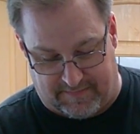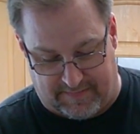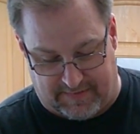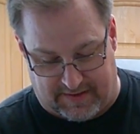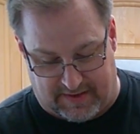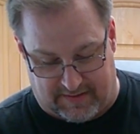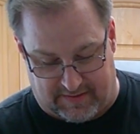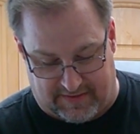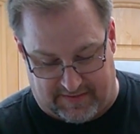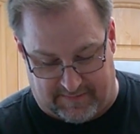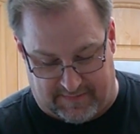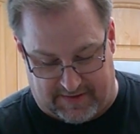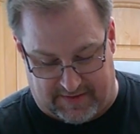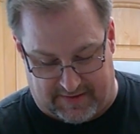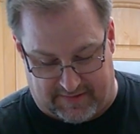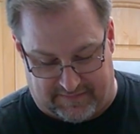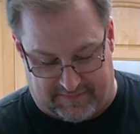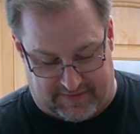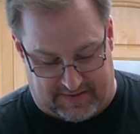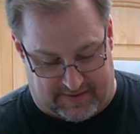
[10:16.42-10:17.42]
That'll give me
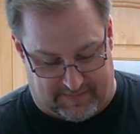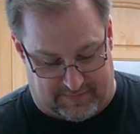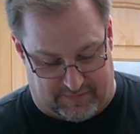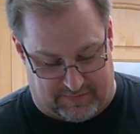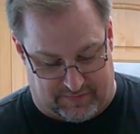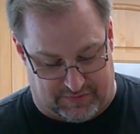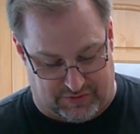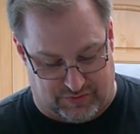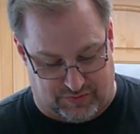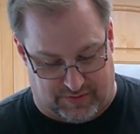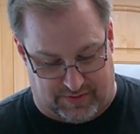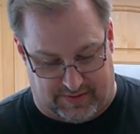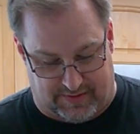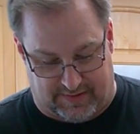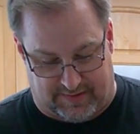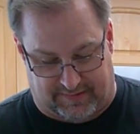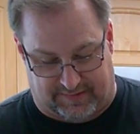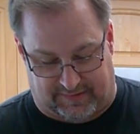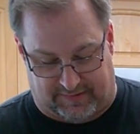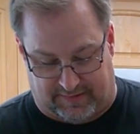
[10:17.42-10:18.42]
enough time to enjoy
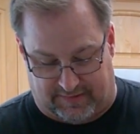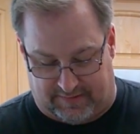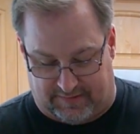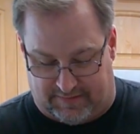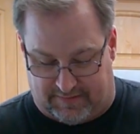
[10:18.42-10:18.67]
this.